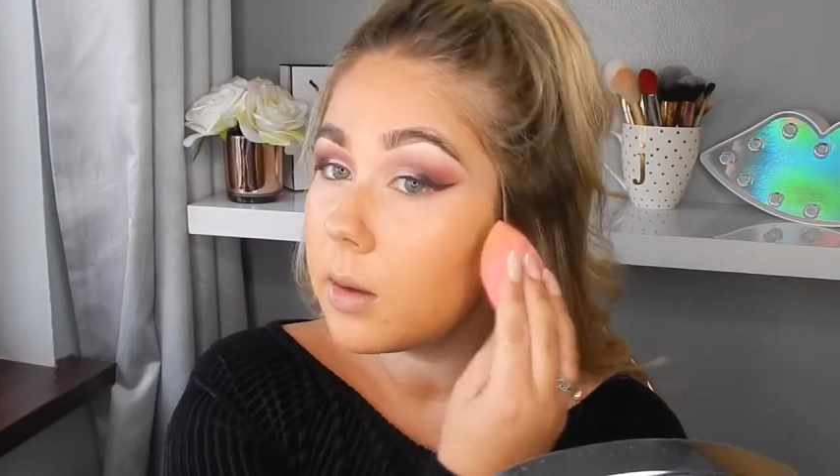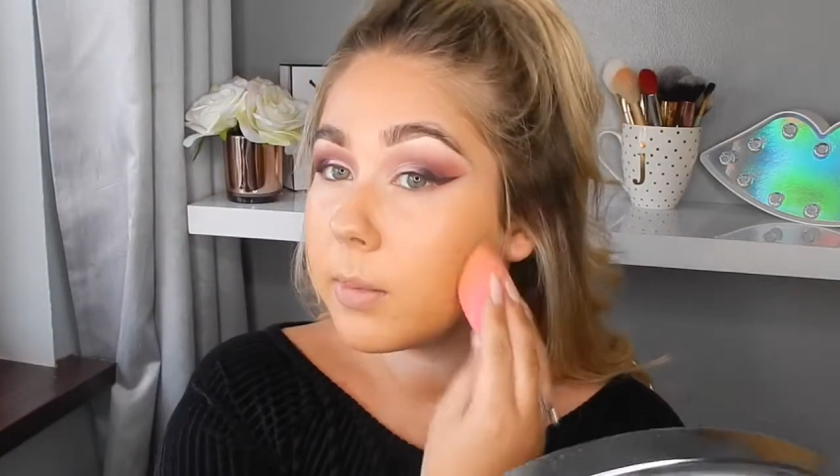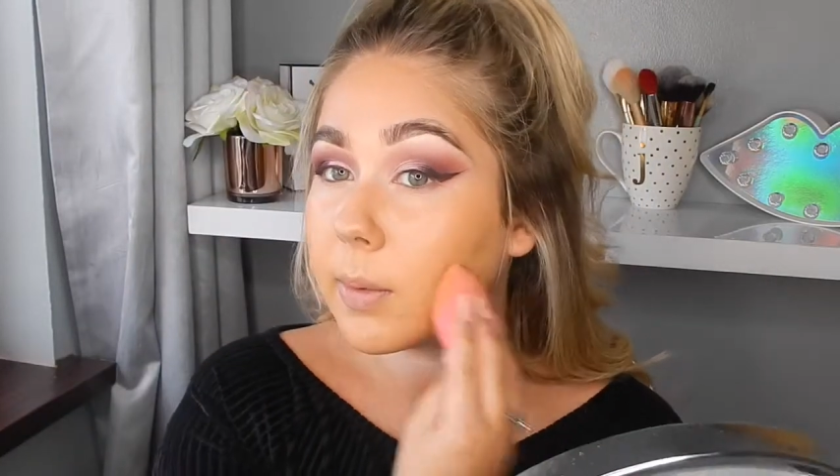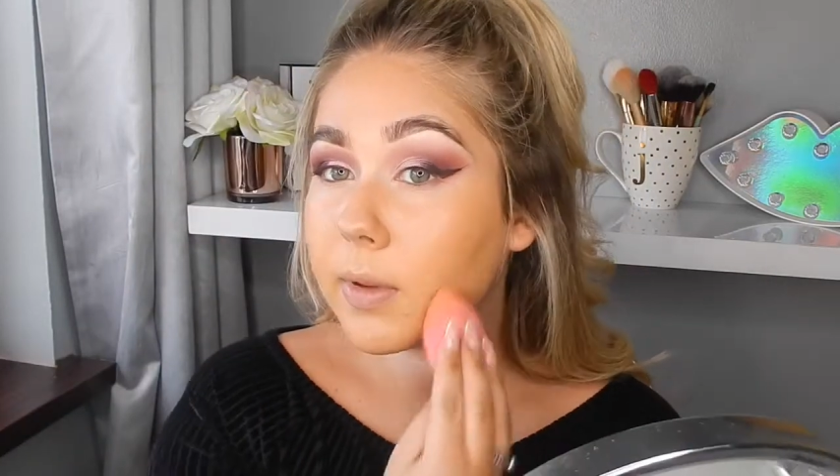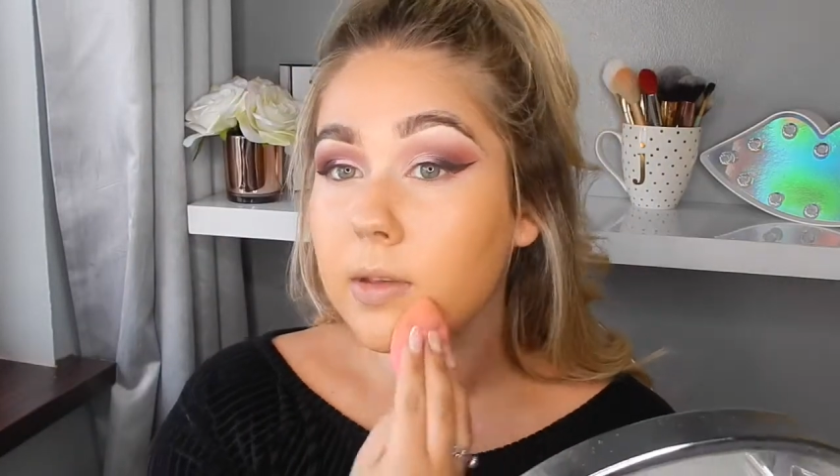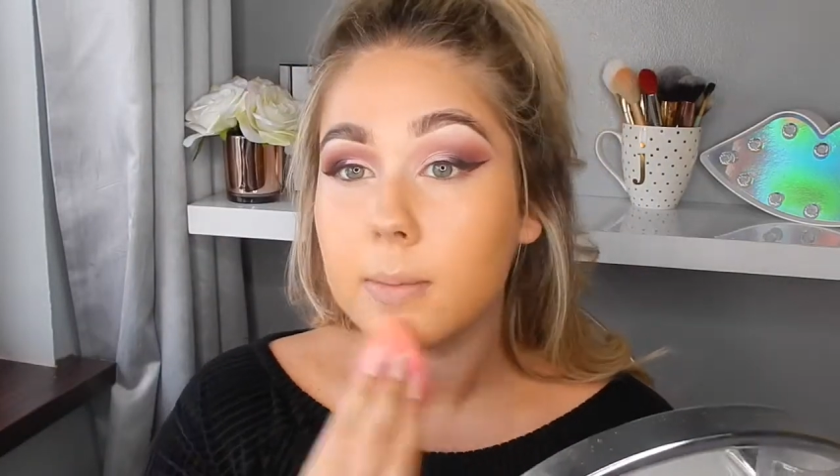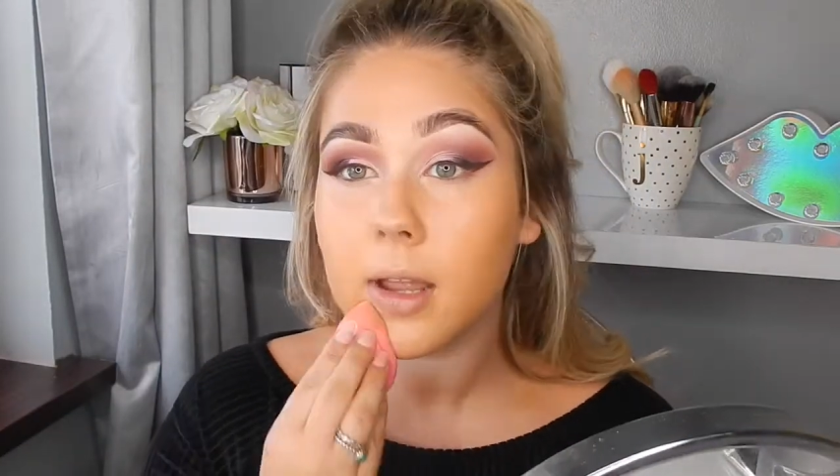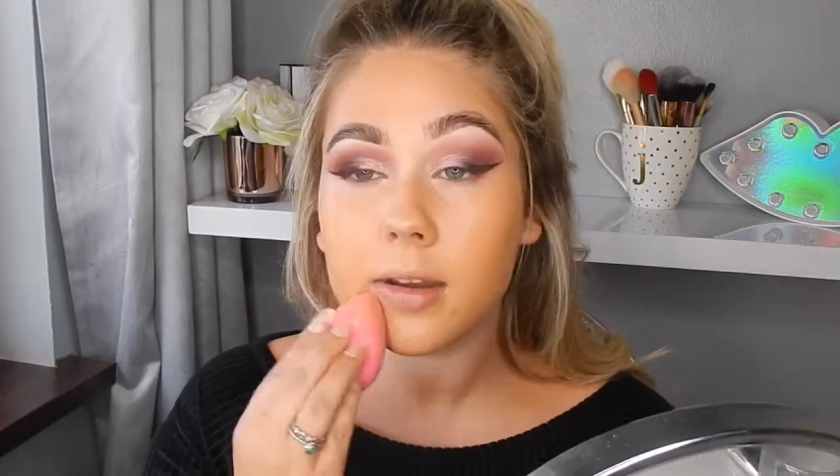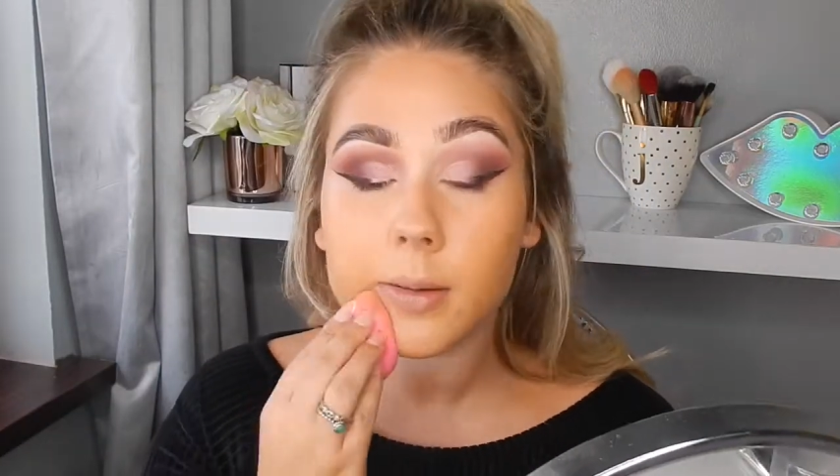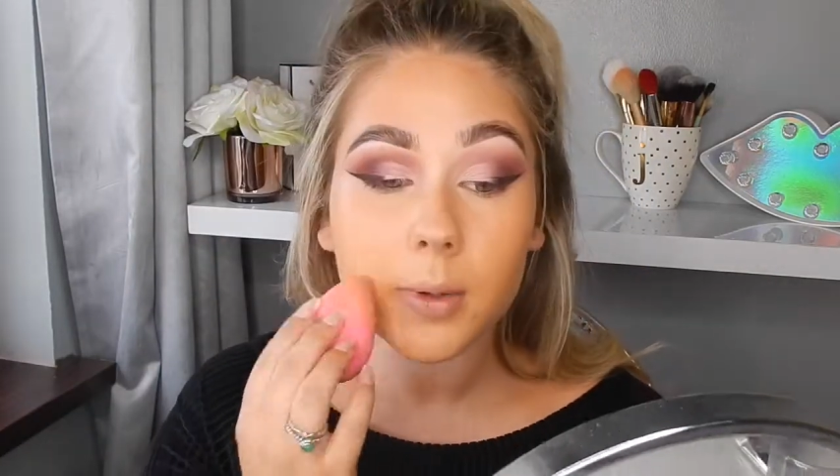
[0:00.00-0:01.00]
my beauty
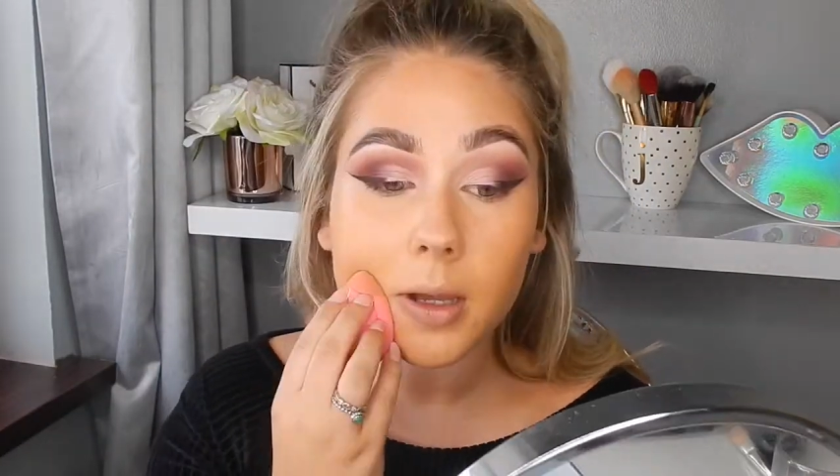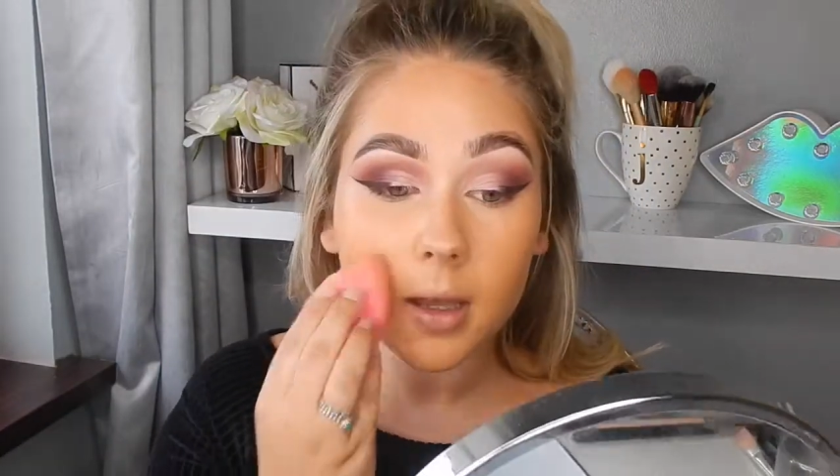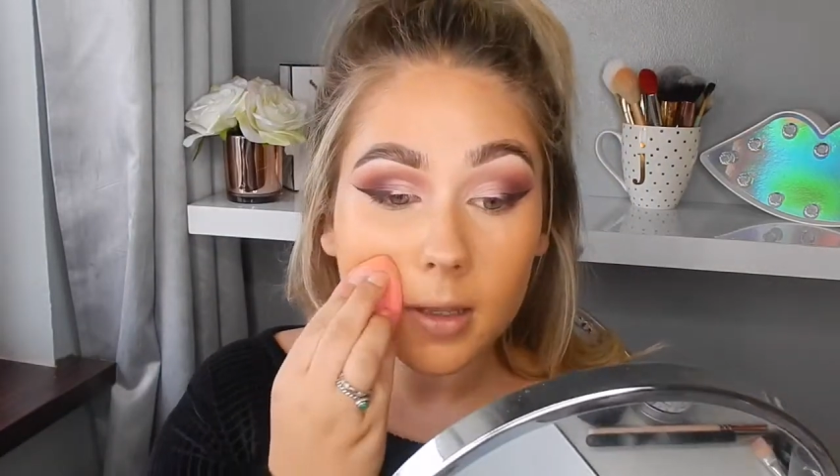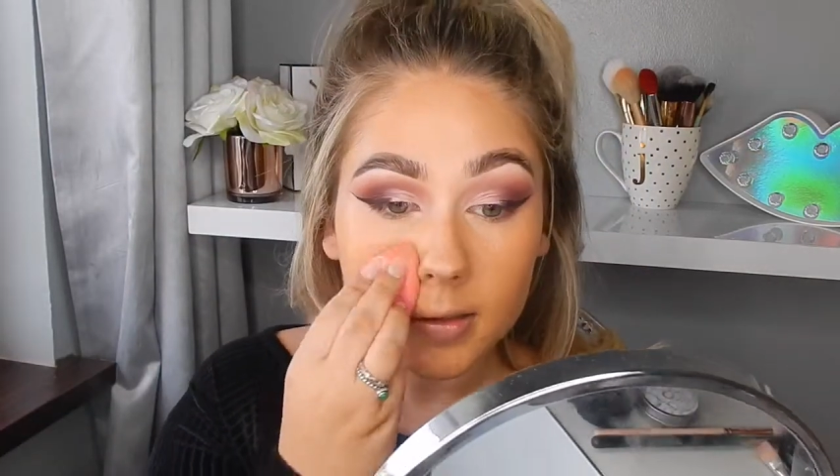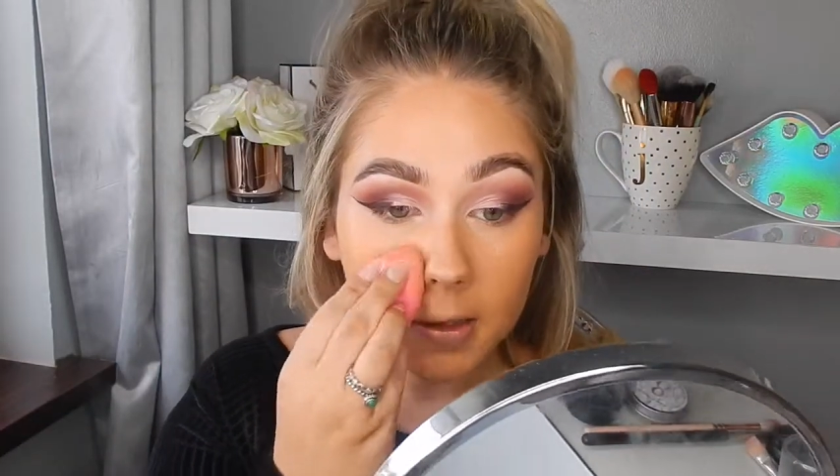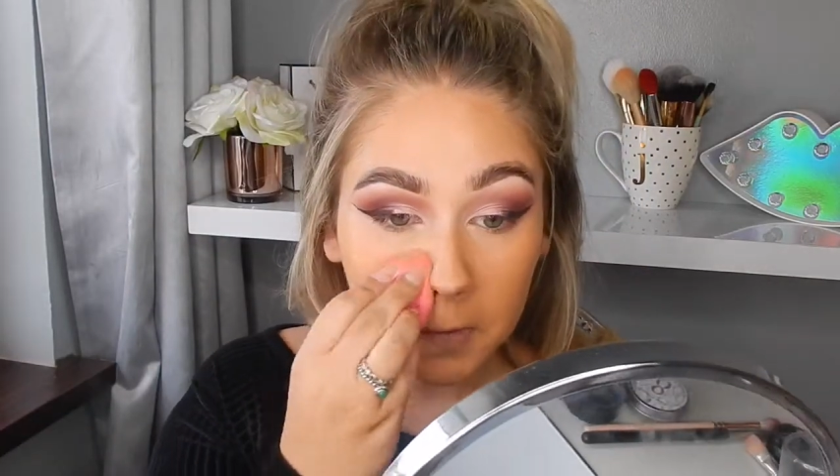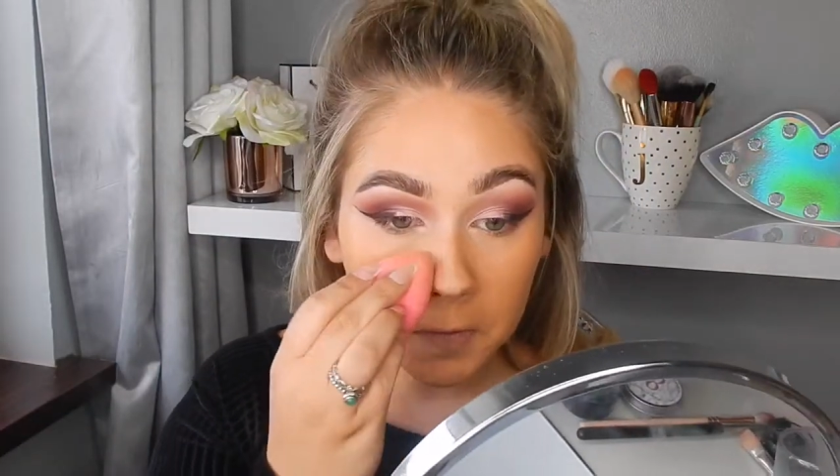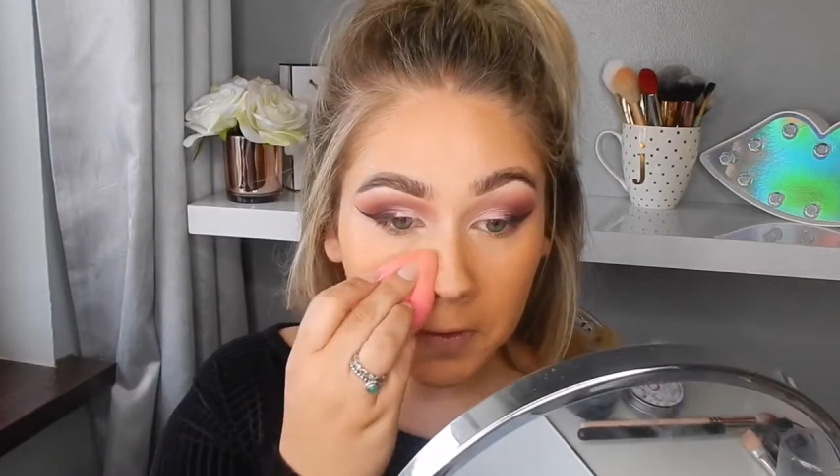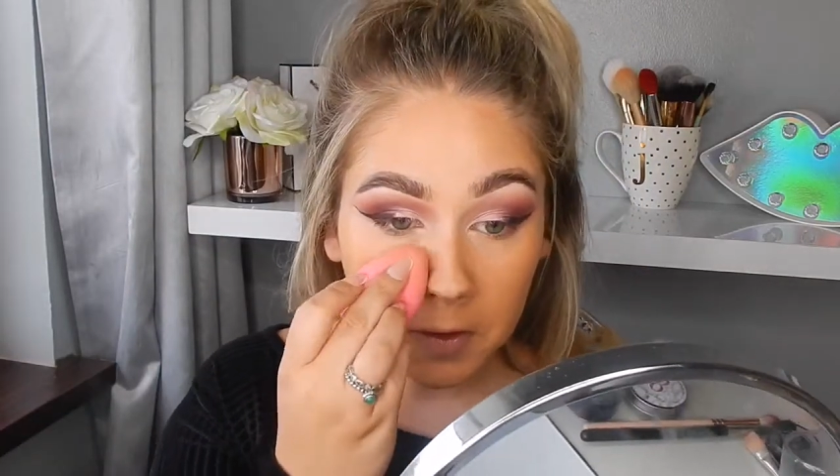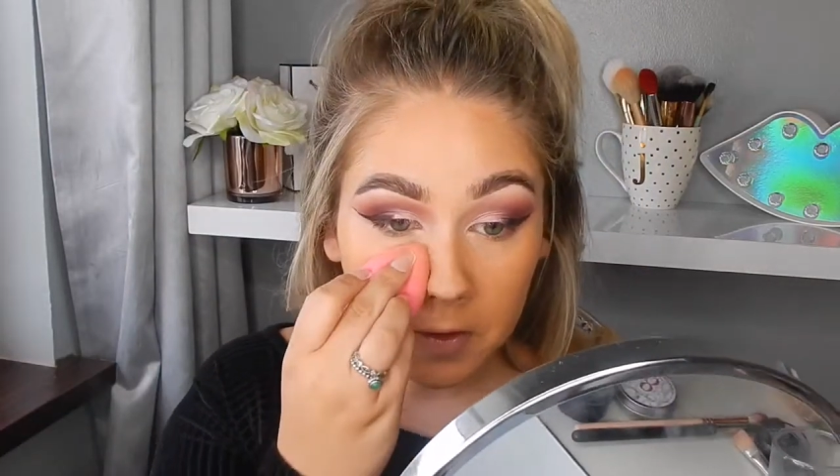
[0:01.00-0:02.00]
blender because it
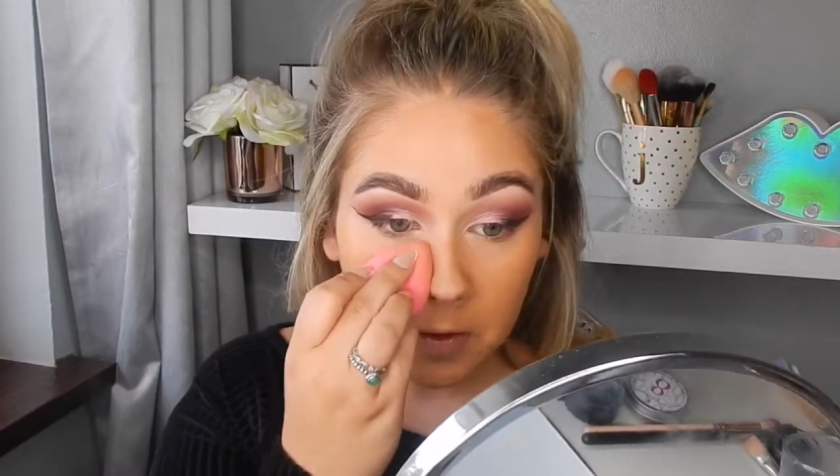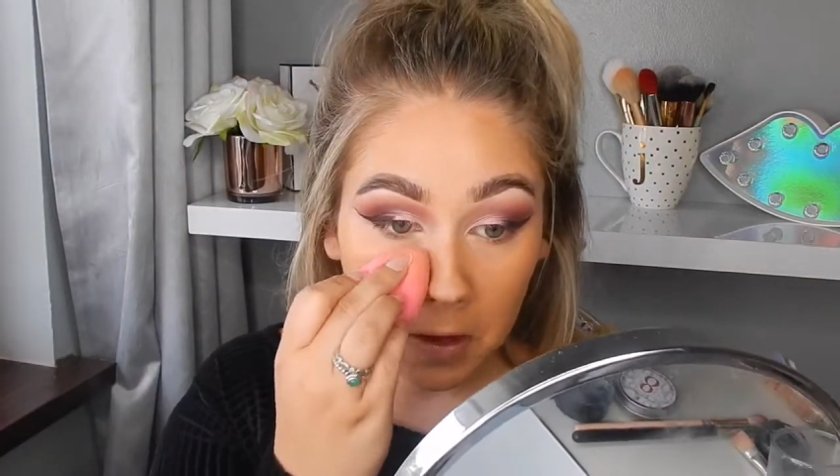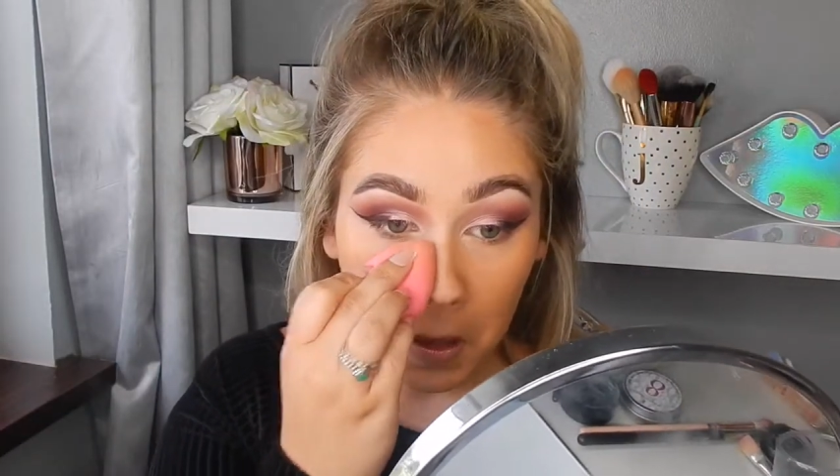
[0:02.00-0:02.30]
doesn't